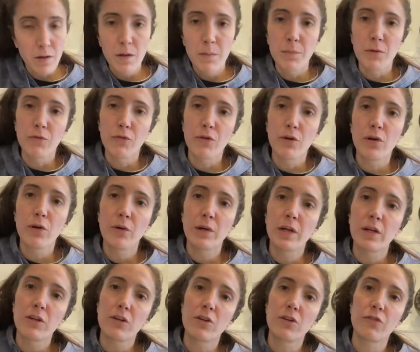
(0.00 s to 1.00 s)
Before
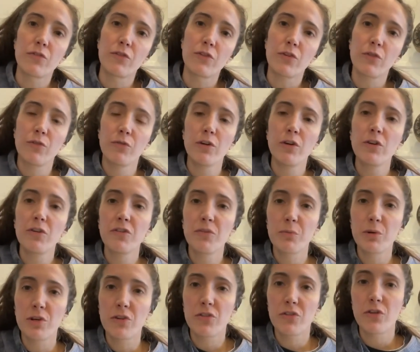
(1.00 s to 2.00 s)
going into the first verse,
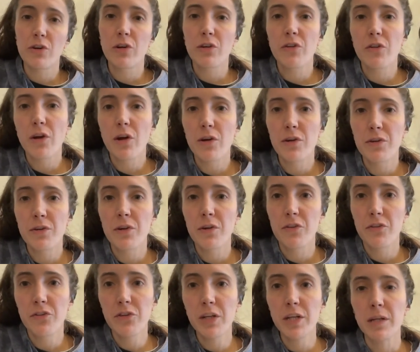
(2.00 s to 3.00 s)
which starts on
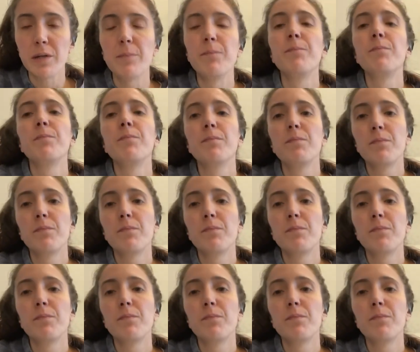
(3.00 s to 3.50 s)
C.